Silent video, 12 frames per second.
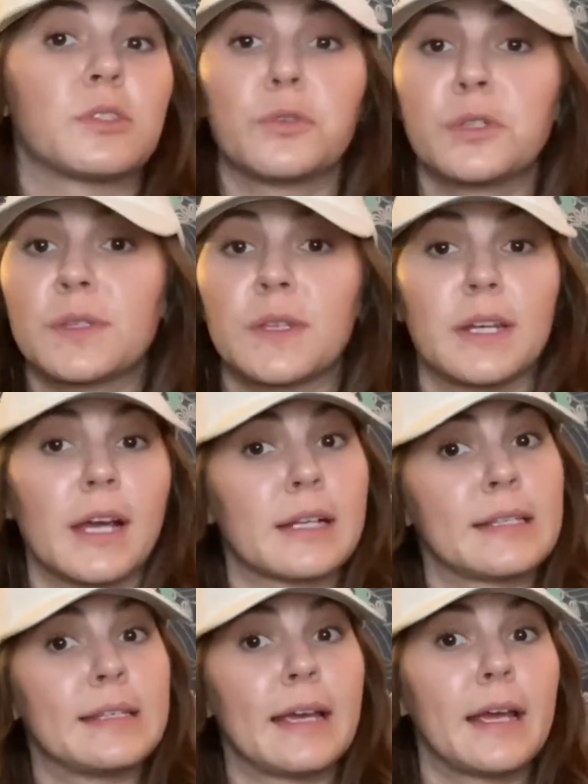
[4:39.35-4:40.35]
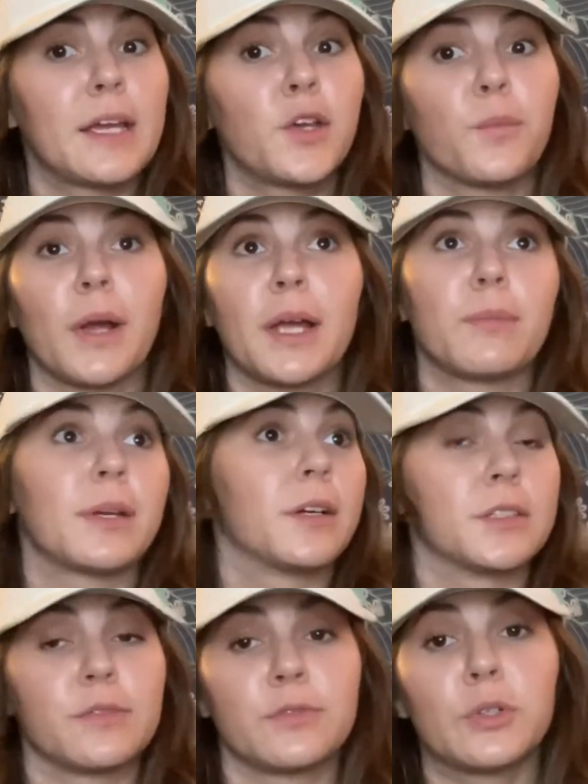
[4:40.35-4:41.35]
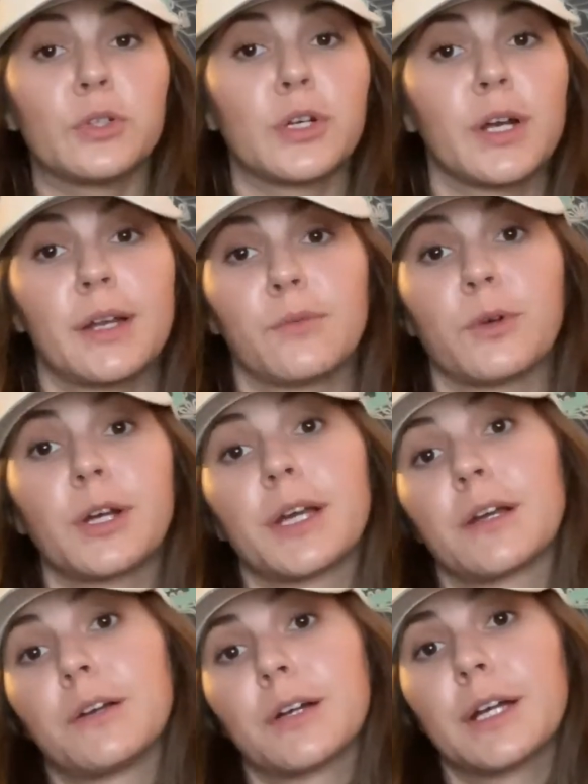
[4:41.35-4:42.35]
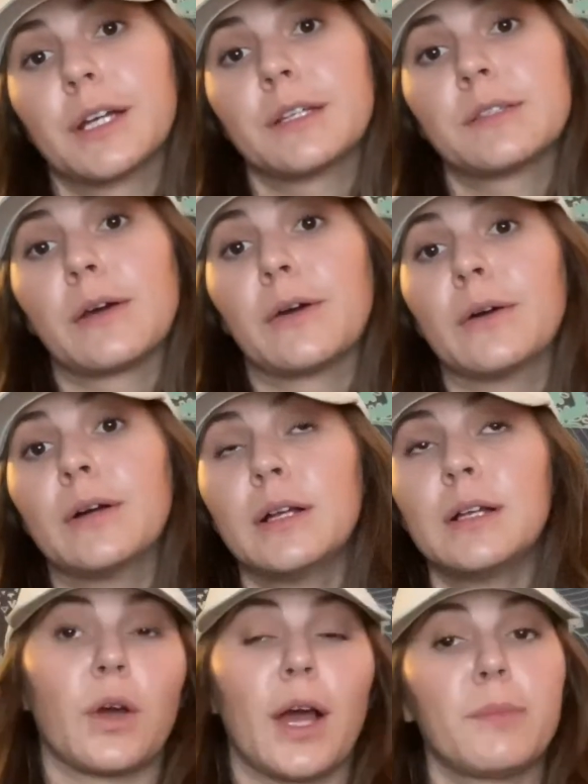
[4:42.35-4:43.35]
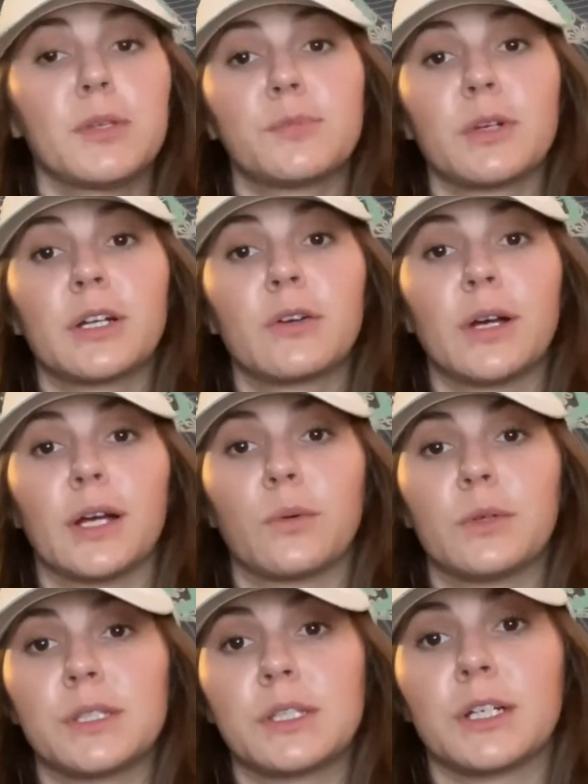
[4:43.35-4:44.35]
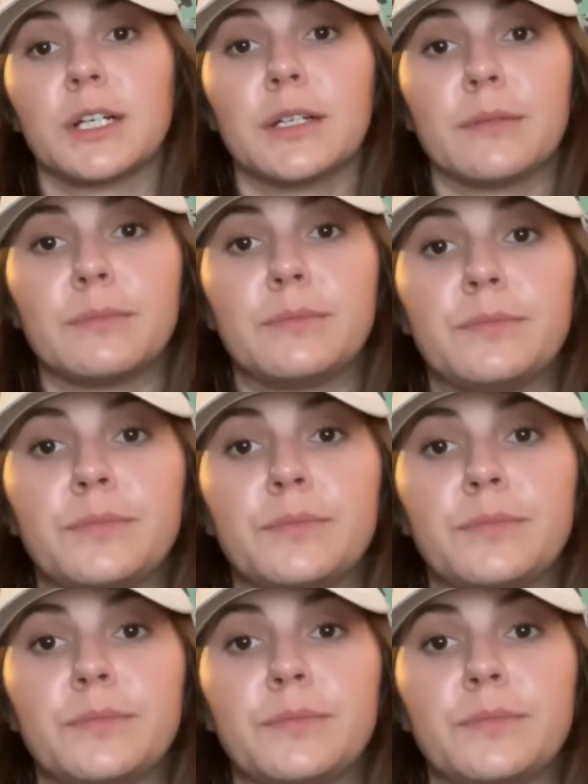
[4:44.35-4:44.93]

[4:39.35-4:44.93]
soon as the next day, you might be on the floor and working already. So it happens pretty quick once you're in.